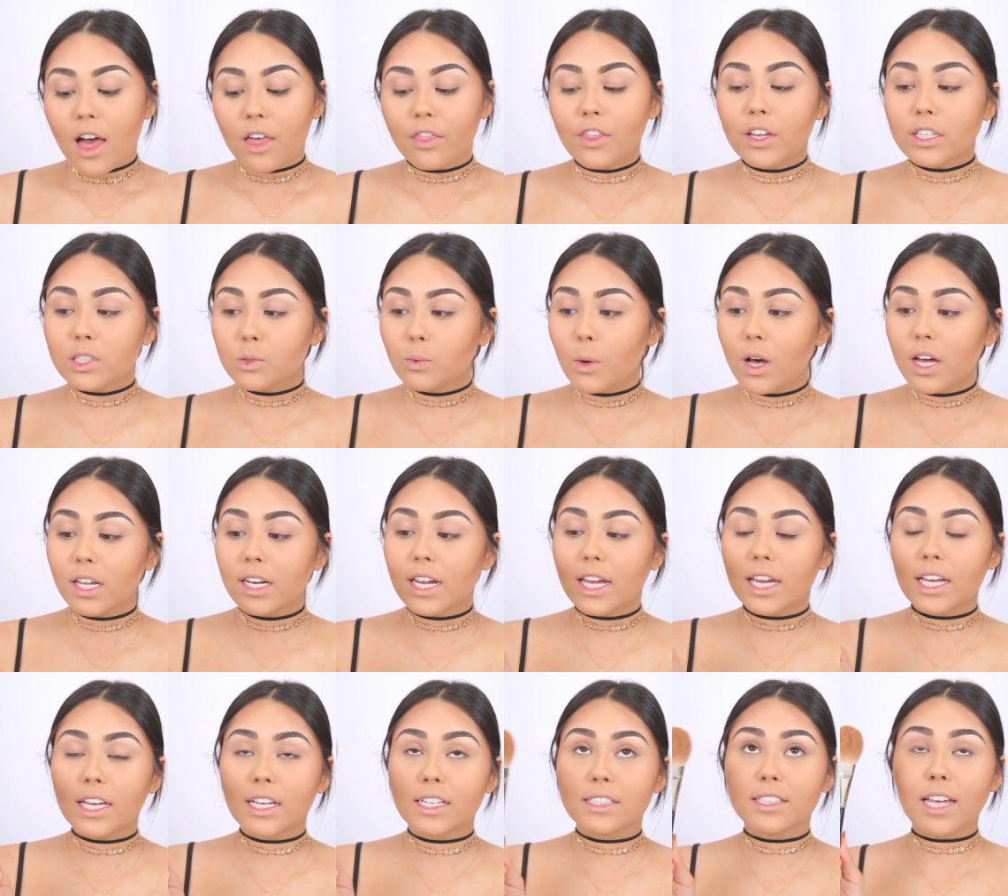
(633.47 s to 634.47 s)
This one
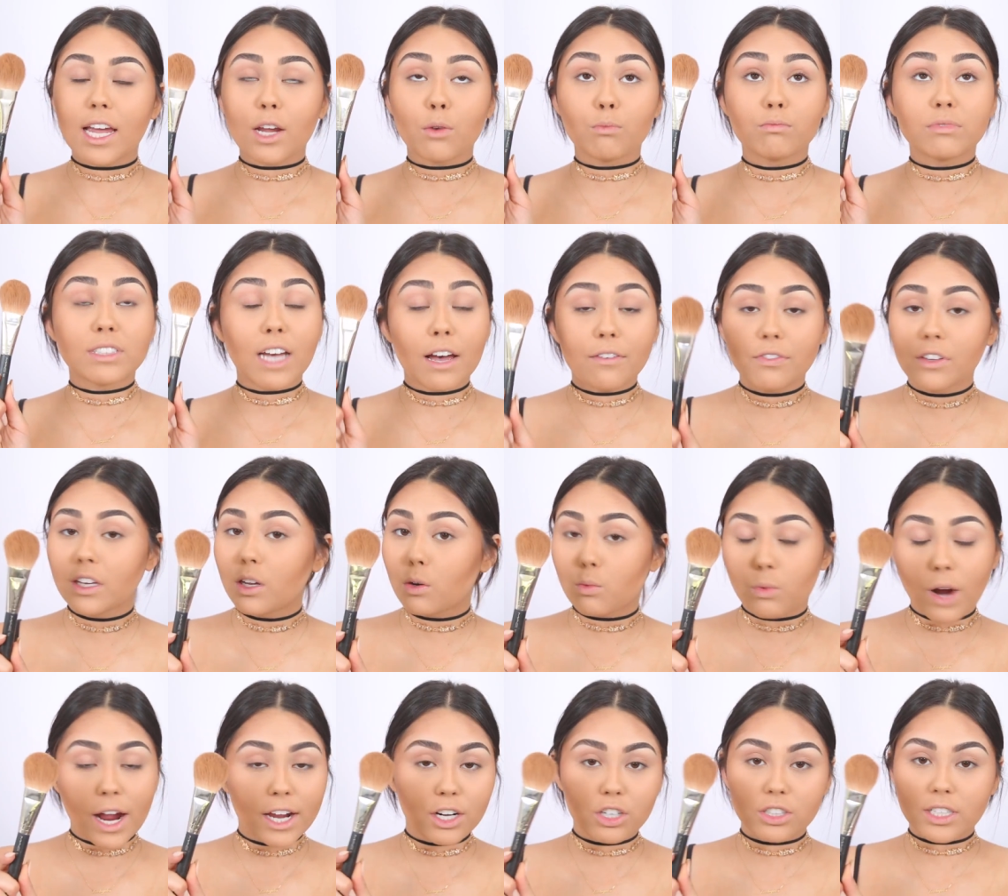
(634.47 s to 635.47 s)
is definitely a
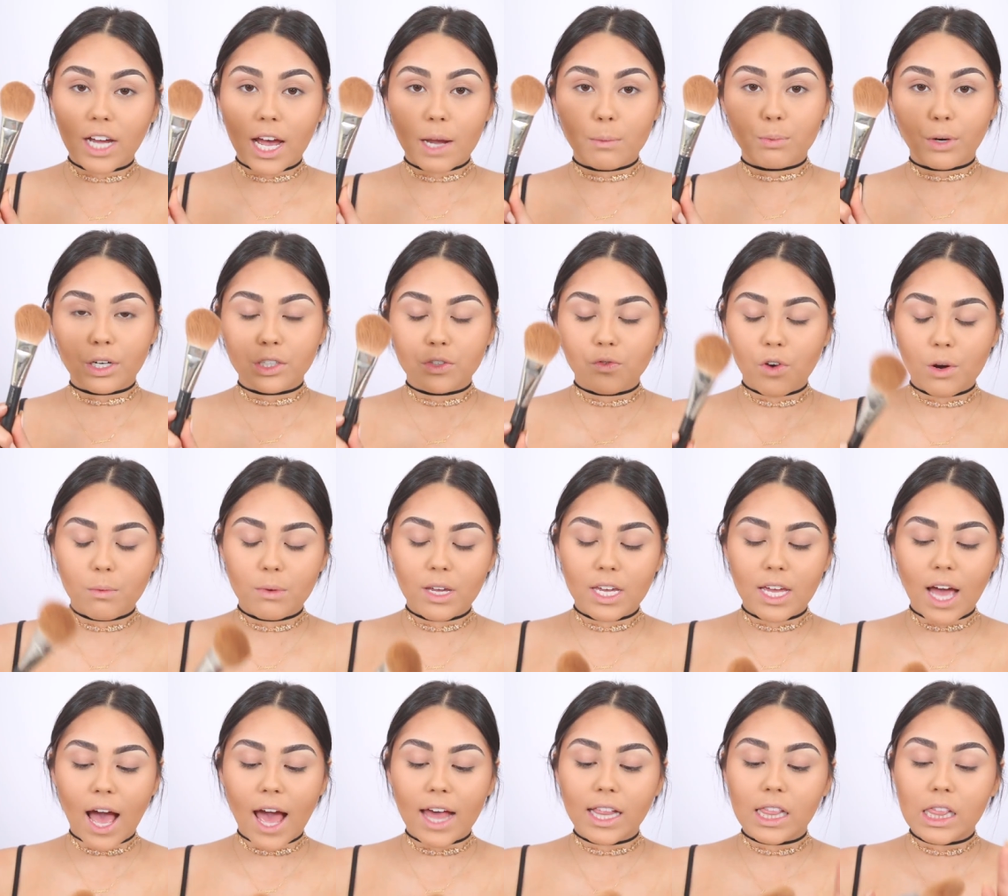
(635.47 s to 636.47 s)
ride or die brush for
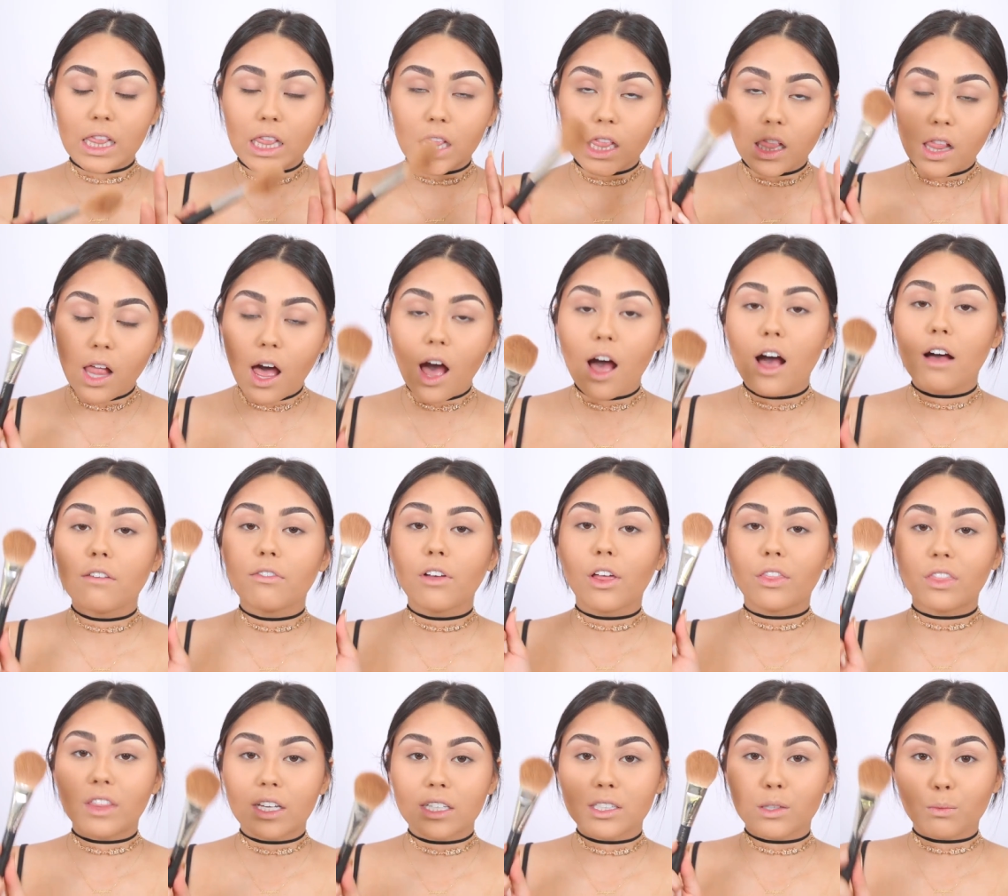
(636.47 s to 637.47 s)
me. I love
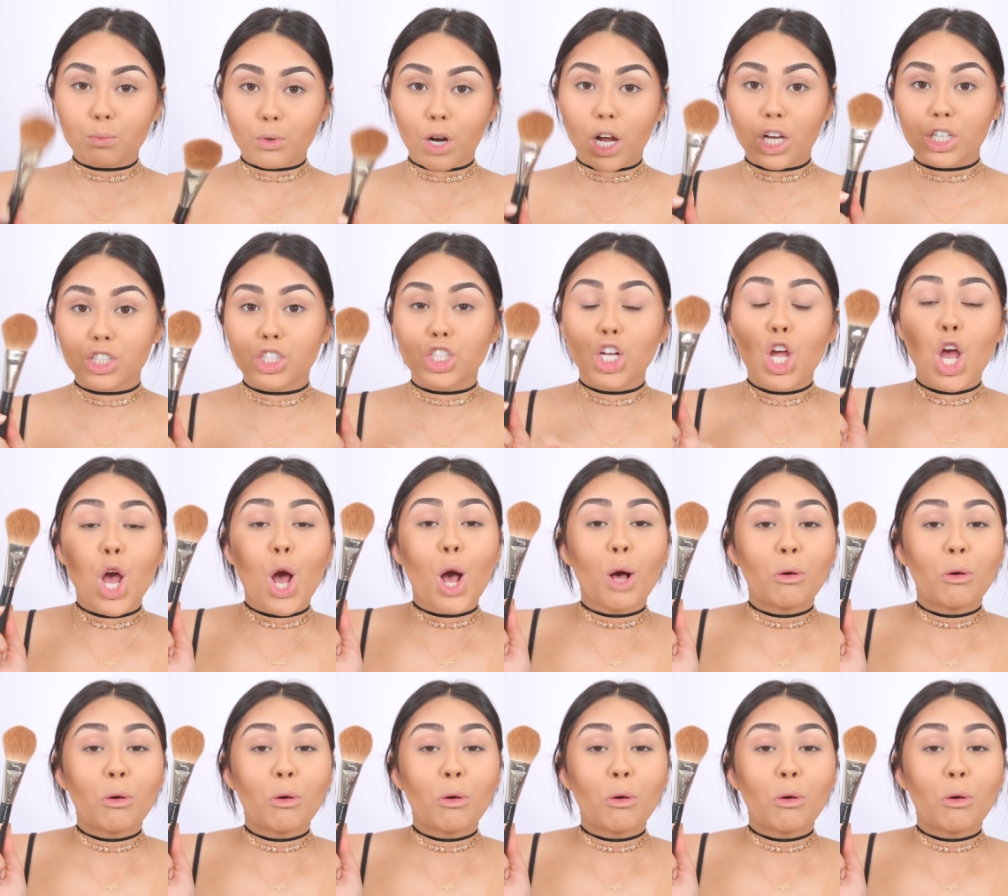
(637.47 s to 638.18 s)
this brush